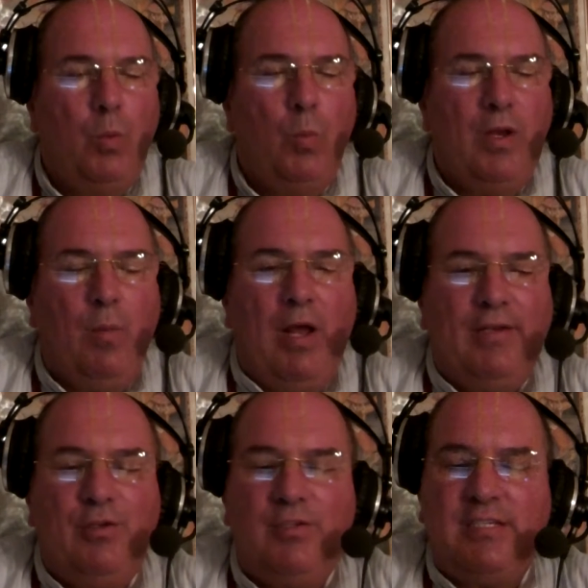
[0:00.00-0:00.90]
We
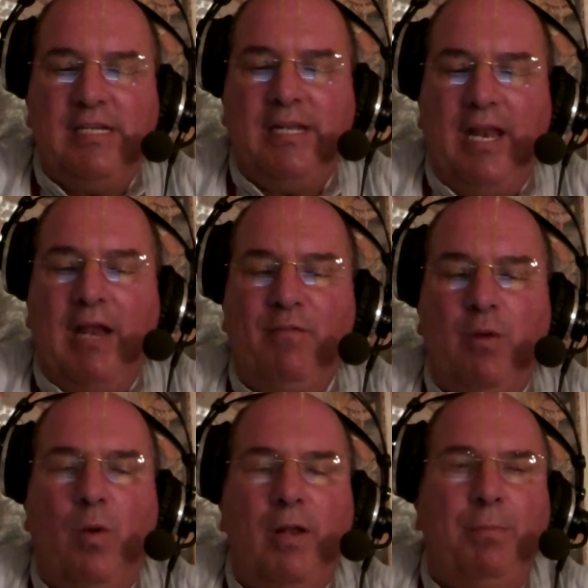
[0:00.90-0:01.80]
want to see that
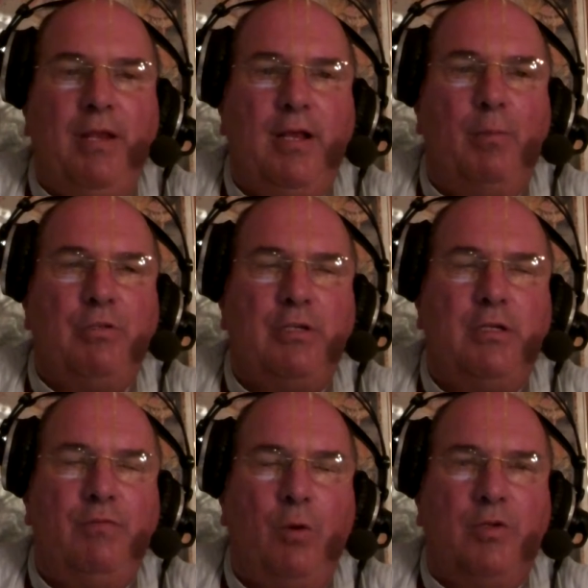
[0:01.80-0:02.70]
everyone becomes a
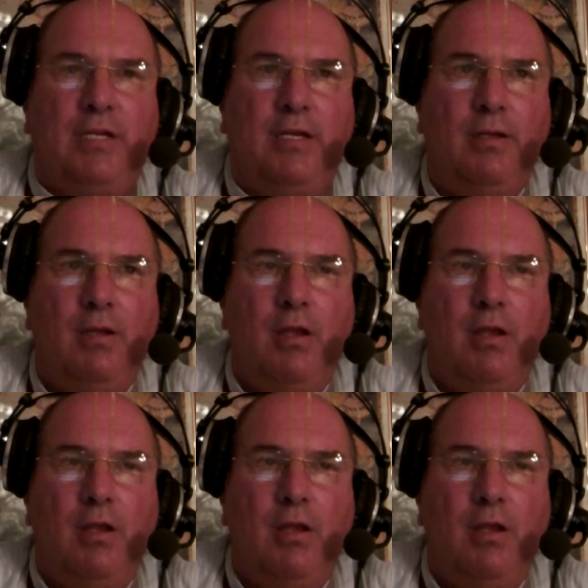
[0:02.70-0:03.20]
devotee,